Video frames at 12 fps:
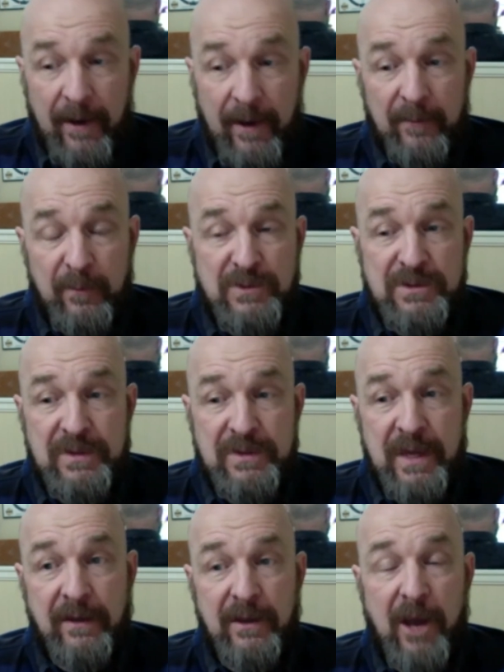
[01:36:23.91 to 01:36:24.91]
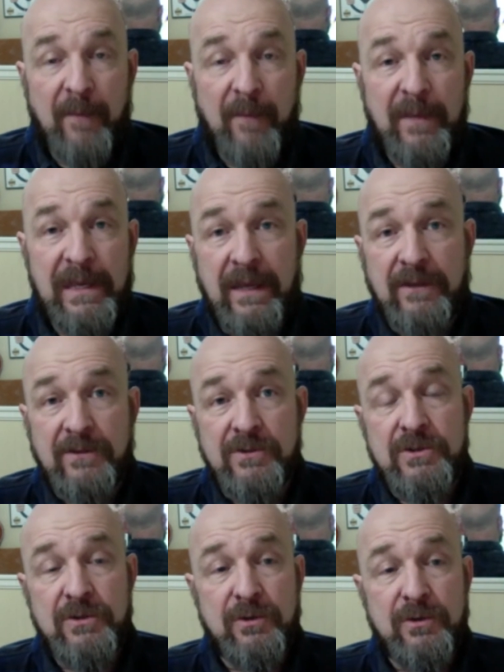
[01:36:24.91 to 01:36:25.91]
which then got me
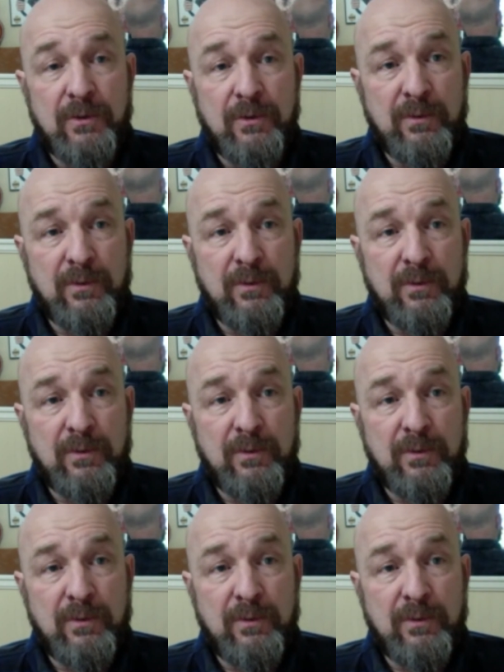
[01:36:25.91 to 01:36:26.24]
into